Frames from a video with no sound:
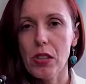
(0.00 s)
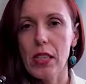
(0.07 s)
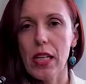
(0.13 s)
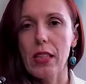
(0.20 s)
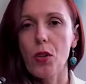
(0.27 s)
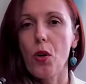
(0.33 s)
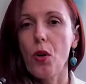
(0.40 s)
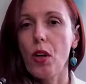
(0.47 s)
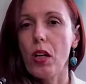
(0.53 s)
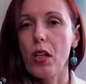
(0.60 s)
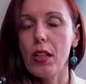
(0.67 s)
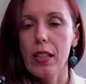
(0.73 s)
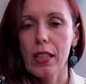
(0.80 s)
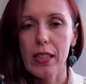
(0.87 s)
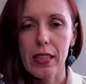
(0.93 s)
that are
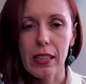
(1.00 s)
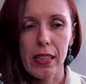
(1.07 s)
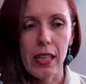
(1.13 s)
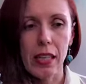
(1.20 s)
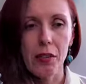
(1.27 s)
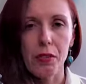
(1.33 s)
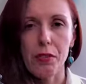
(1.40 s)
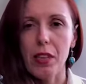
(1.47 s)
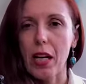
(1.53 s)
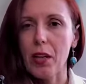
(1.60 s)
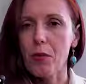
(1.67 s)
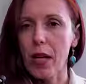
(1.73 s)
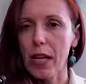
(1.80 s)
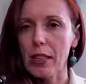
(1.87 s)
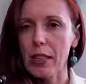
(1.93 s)
kind of
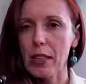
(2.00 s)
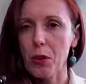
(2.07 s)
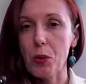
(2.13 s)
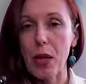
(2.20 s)
directing you.